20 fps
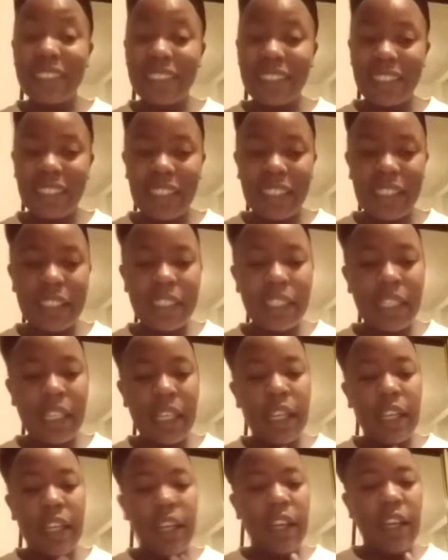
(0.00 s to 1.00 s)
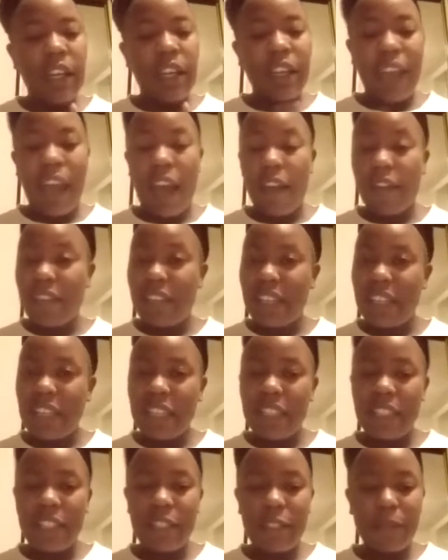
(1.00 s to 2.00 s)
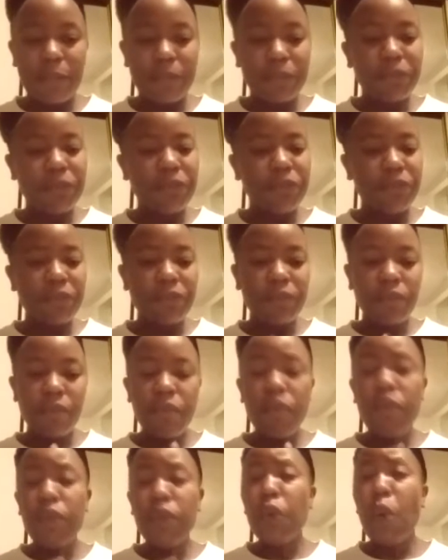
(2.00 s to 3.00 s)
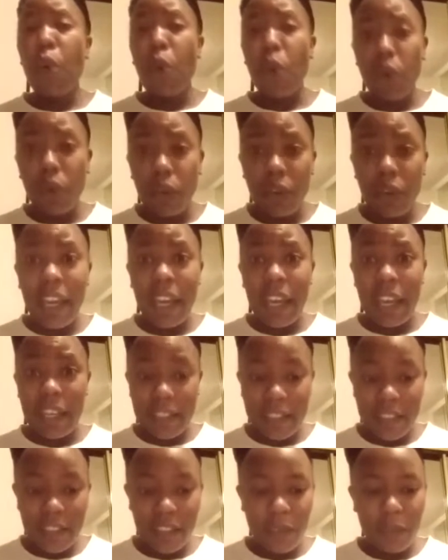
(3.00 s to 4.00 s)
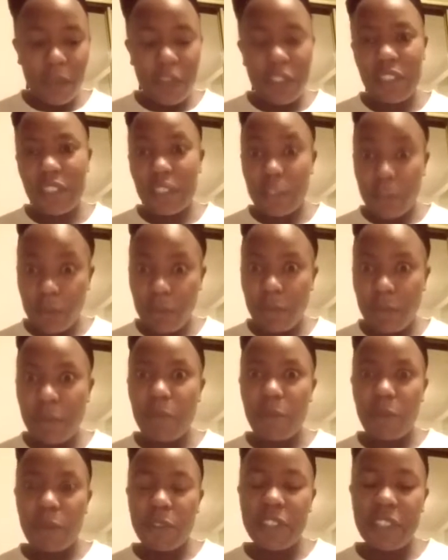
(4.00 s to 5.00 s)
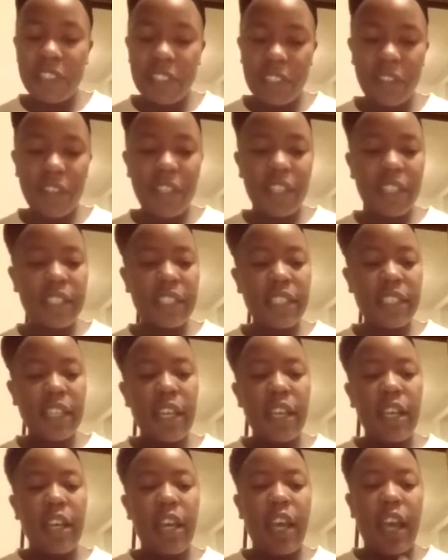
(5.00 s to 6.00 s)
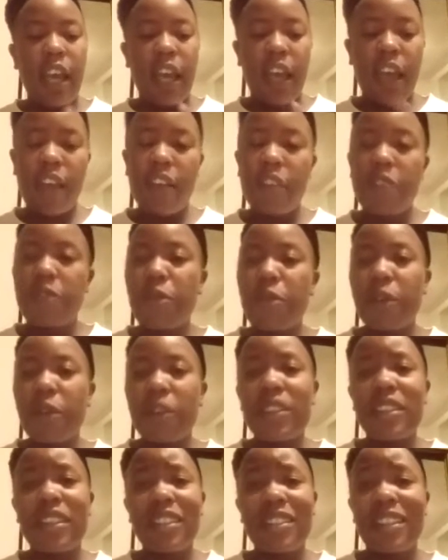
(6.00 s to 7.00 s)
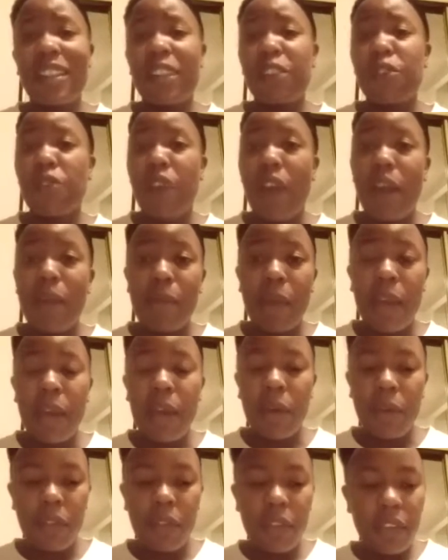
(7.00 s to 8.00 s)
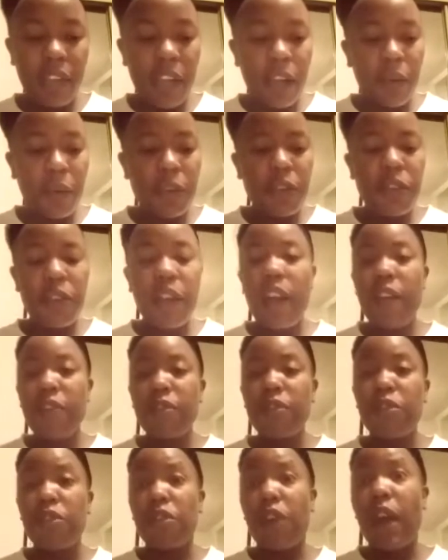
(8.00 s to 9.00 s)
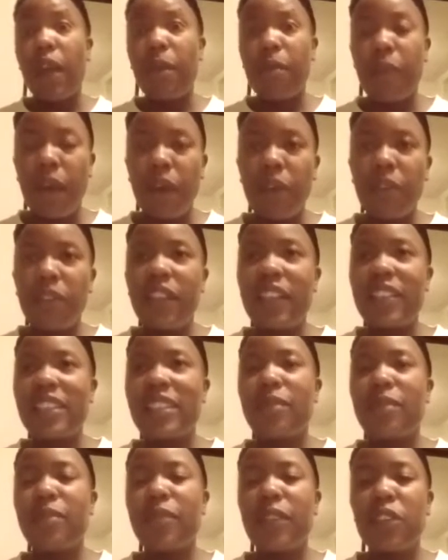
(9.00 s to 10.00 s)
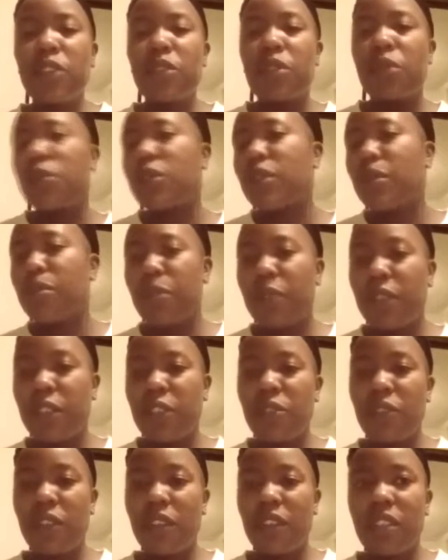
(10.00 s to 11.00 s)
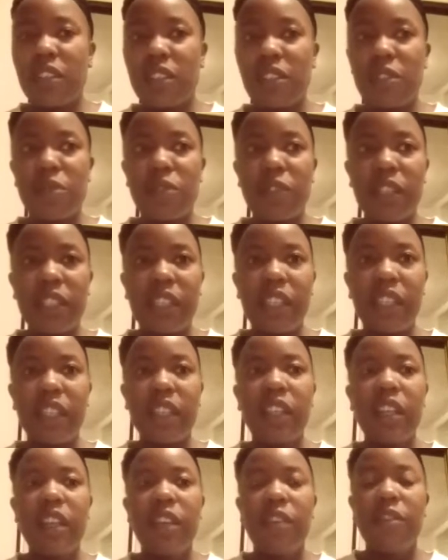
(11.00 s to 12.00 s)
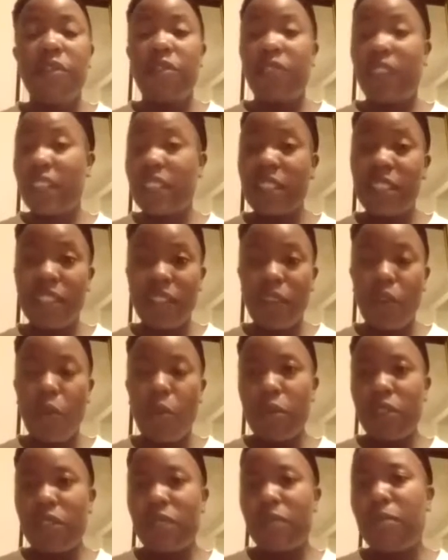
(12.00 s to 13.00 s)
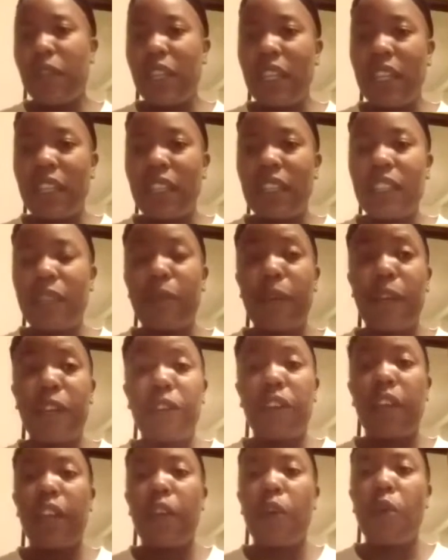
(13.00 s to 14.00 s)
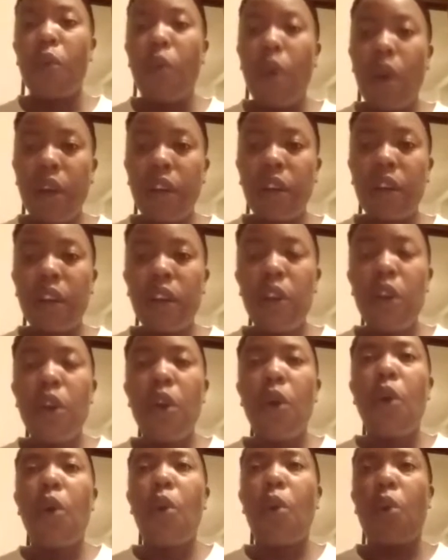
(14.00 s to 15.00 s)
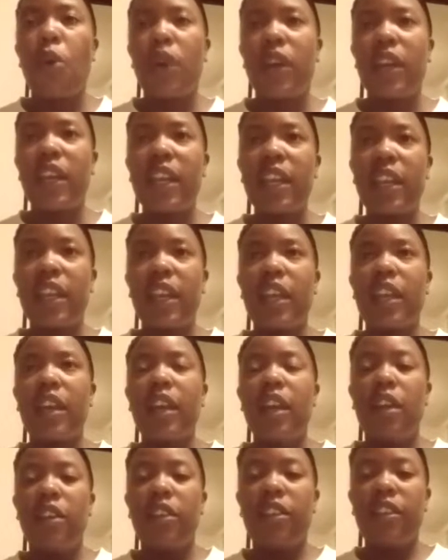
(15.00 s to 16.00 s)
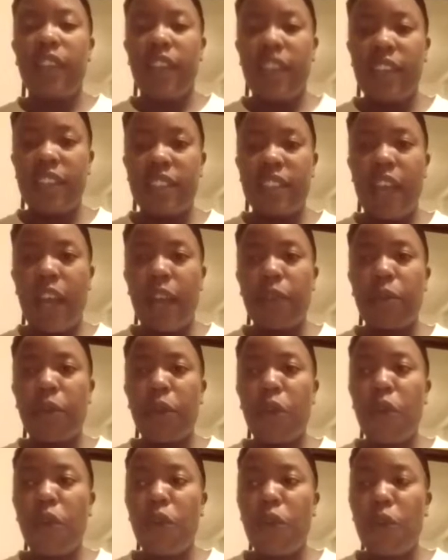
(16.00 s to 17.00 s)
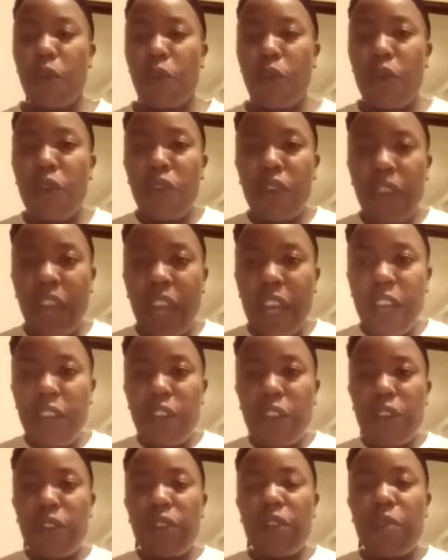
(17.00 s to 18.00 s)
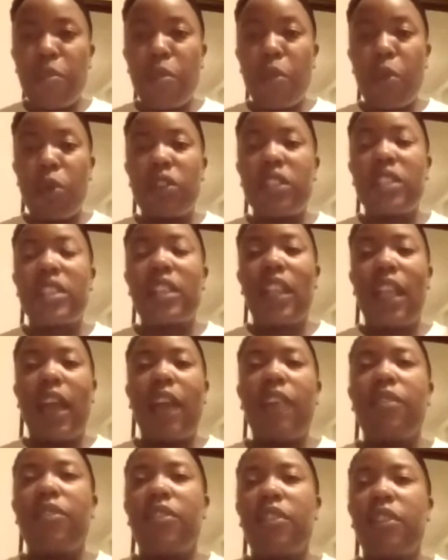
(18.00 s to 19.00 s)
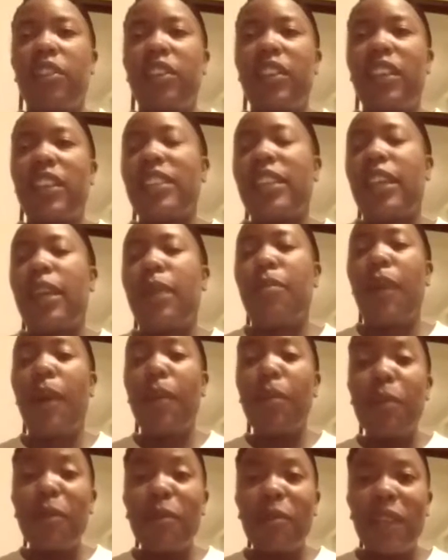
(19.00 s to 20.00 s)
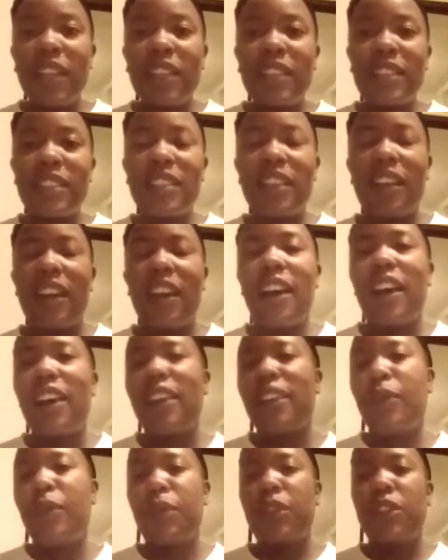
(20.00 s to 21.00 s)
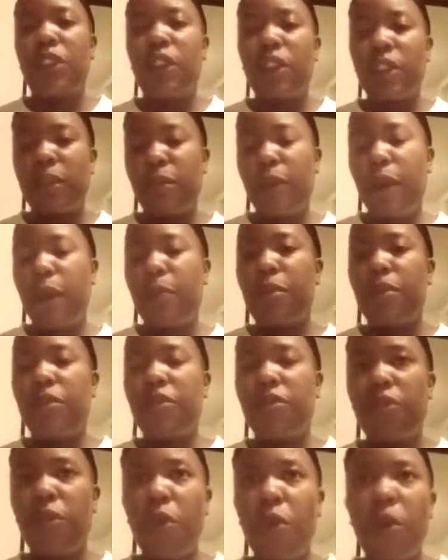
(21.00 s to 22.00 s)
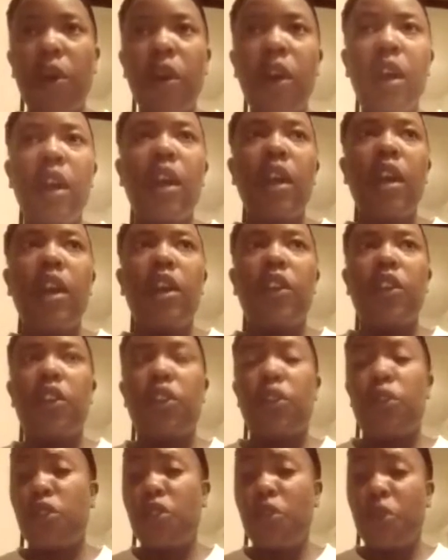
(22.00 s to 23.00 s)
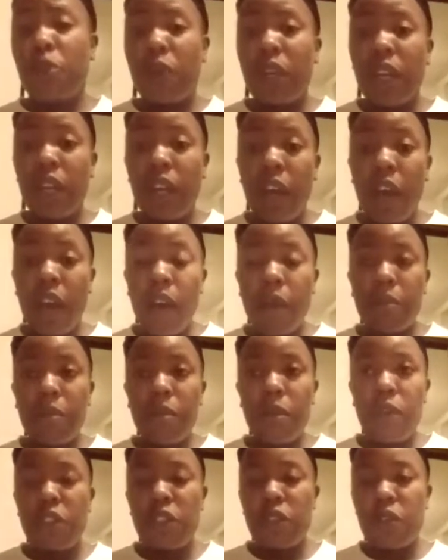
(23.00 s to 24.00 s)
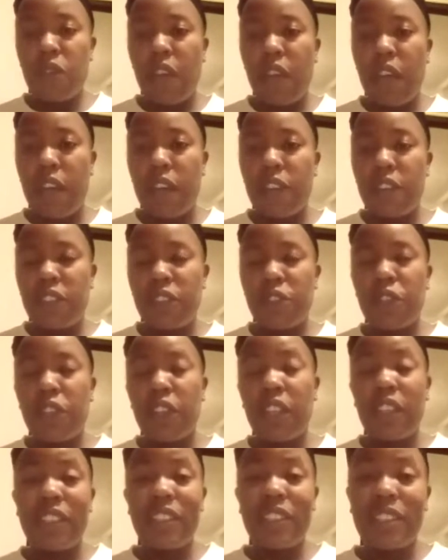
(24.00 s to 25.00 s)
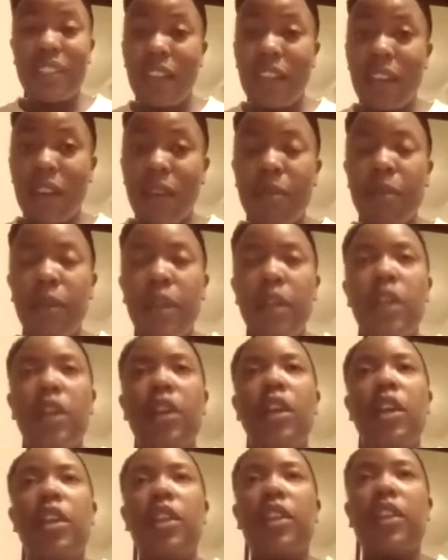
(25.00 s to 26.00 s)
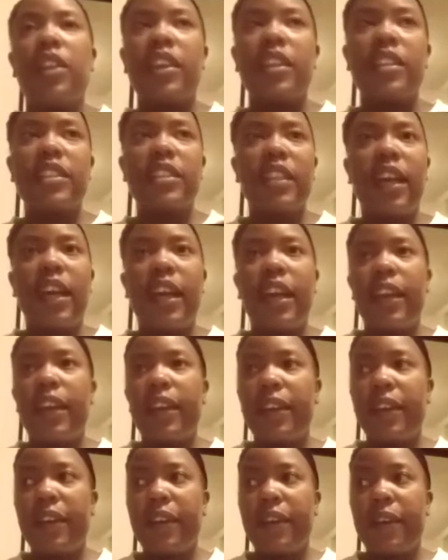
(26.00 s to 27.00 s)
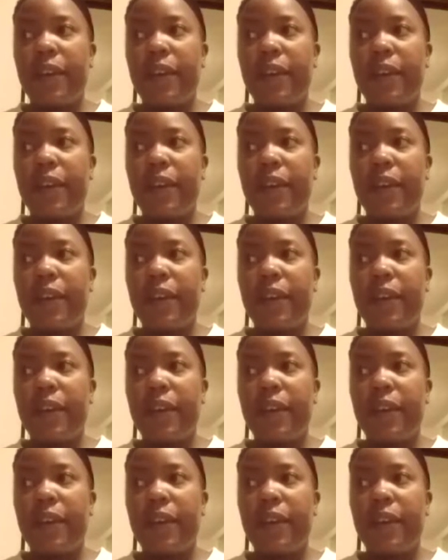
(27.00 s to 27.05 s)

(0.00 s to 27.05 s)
disease, cavities, oral cancer, which is a little bit more serious, and of course things like dry mouth. Now, when you have dry mouth, that's something so simple that you can just really fix almost immediately by drinking water or eating things that create more saliva, things like peppermint that we talked about before, chewing gum, sugarless gum, things like